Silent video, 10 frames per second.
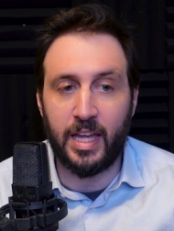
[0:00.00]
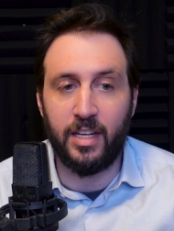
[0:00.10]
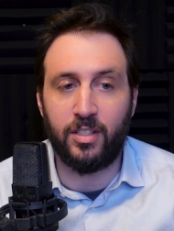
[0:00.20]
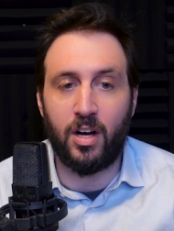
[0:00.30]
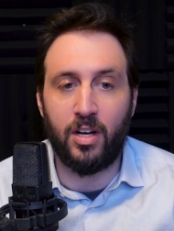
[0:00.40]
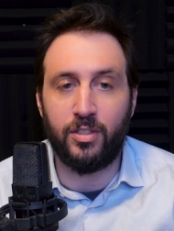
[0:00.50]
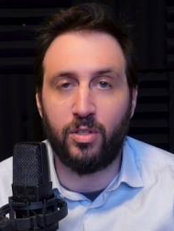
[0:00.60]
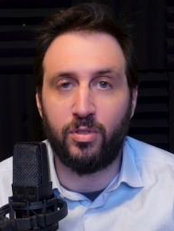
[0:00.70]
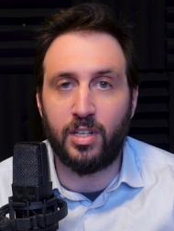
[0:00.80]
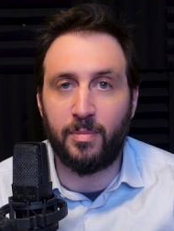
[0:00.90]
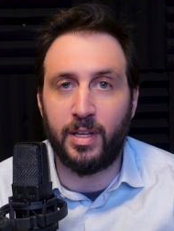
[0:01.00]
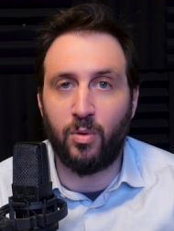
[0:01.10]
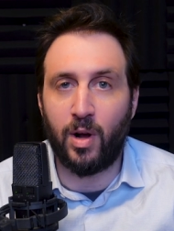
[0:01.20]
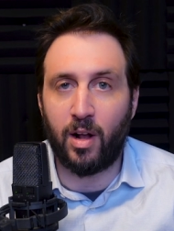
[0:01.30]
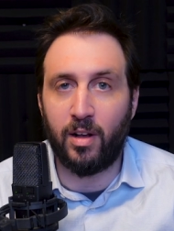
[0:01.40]
it is also something
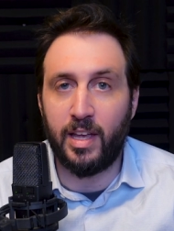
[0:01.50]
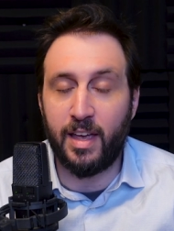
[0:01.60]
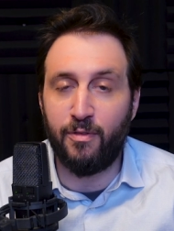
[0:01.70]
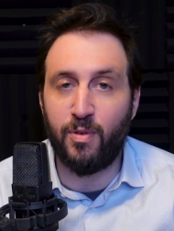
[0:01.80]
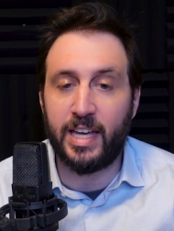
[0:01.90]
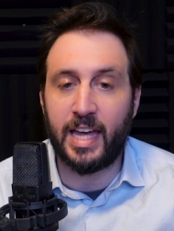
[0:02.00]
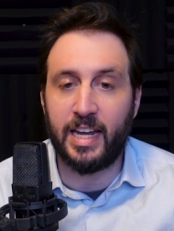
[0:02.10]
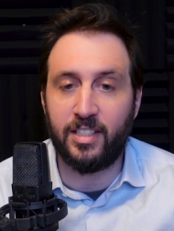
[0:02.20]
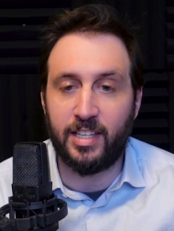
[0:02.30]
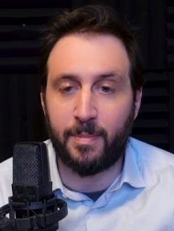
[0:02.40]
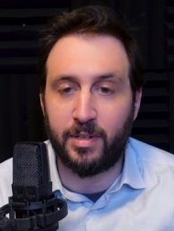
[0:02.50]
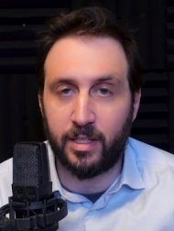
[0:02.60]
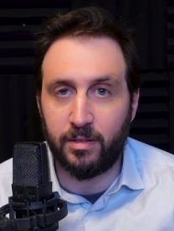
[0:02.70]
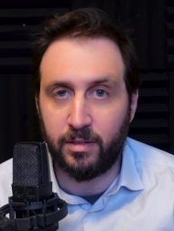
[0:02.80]
where if we can accept it